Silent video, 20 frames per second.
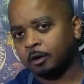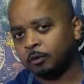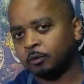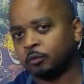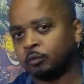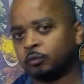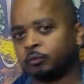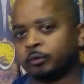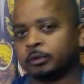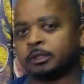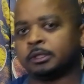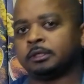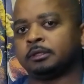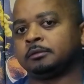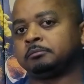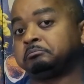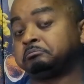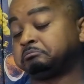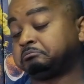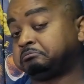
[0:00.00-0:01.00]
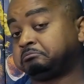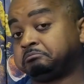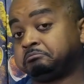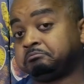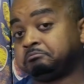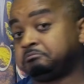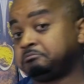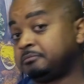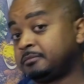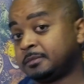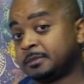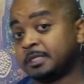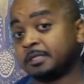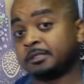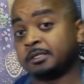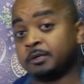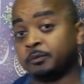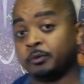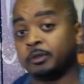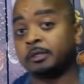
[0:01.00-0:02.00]
who really
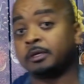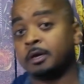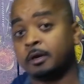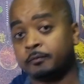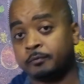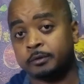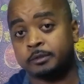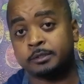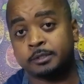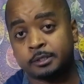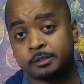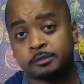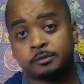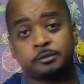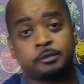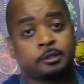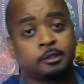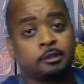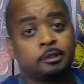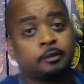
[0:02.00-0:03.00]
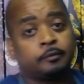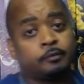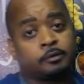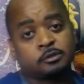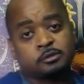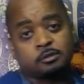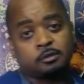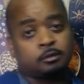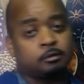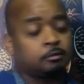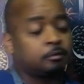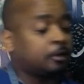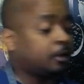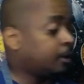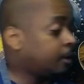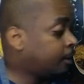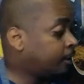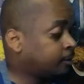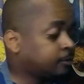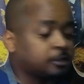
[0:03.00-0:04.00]
didn't really care for the taste of chicken liver, so
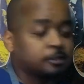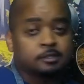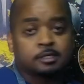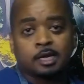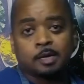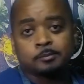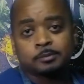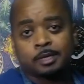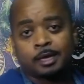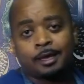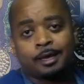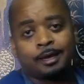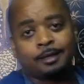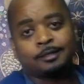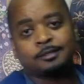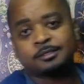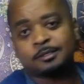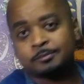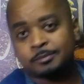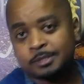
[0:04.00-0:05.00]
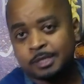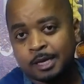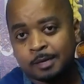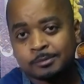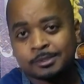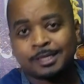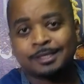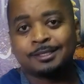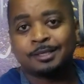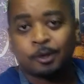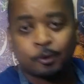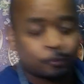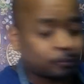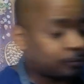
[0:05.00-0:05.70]
sometimes I add it, sometimes I don't.